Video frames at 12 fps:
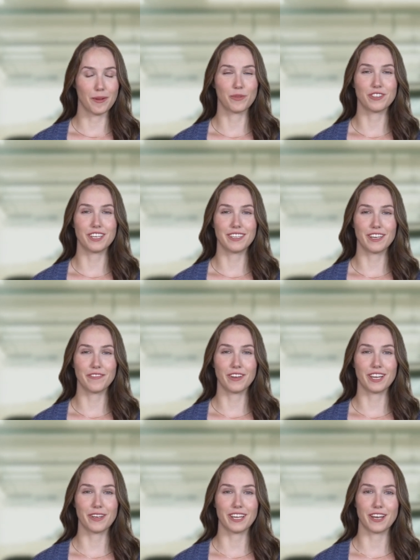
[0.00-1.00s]
will
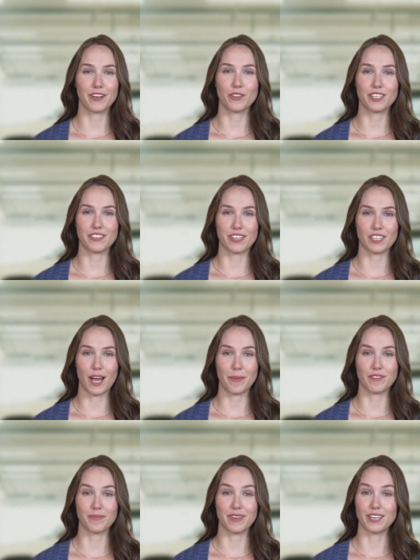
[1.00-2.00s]
significantly increase the top
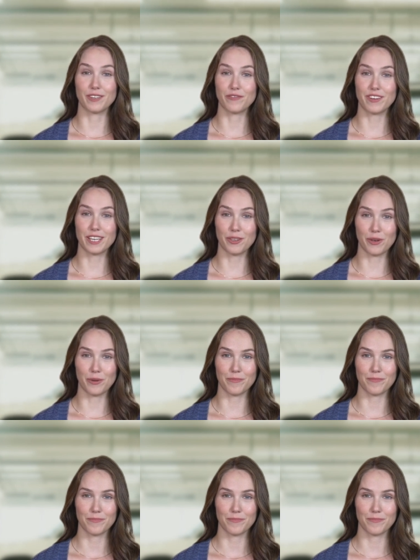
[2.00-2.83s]
speed of a vehicle.